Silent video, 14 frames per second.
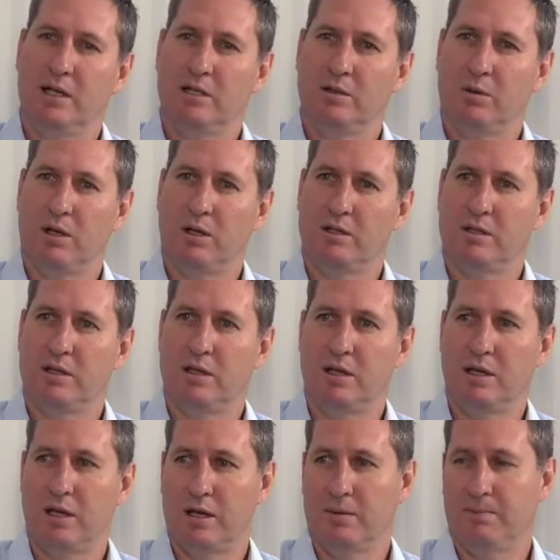as well as
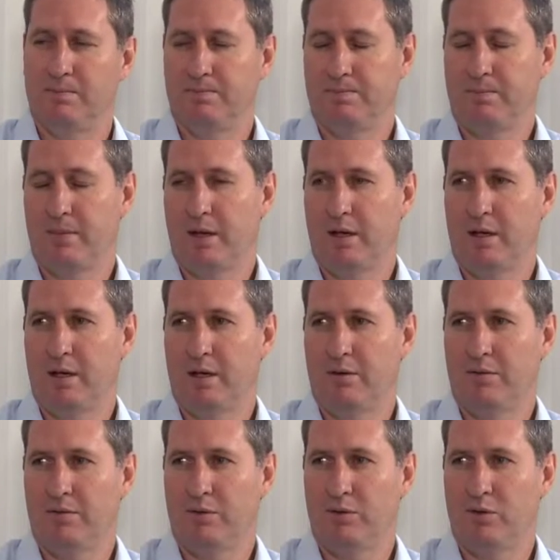the um, uh,
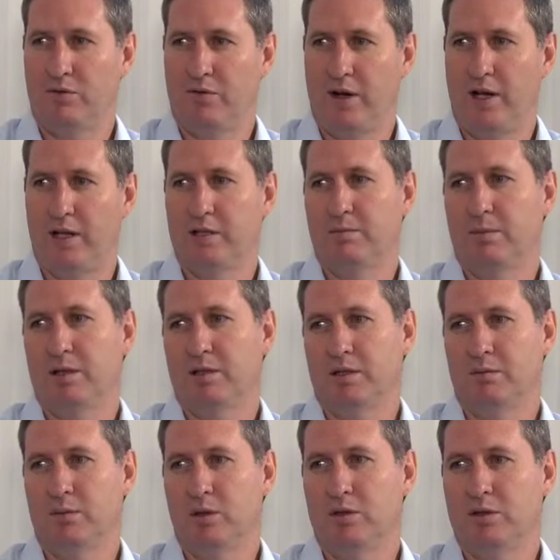new Finance
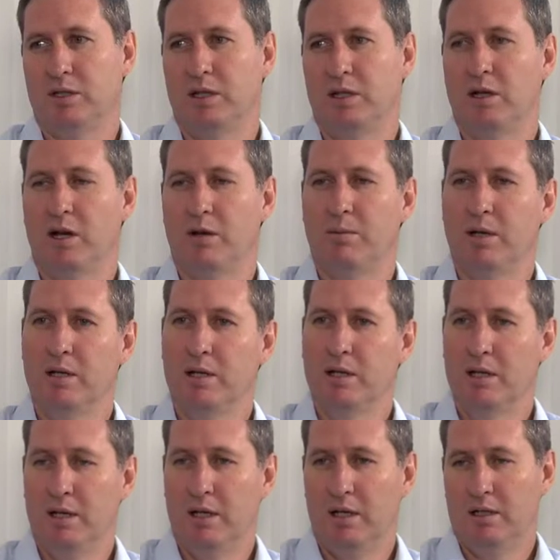Minister, Malusi Gigaba.
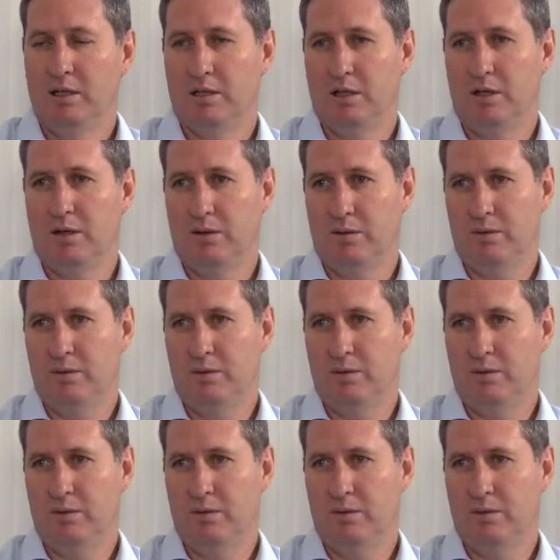So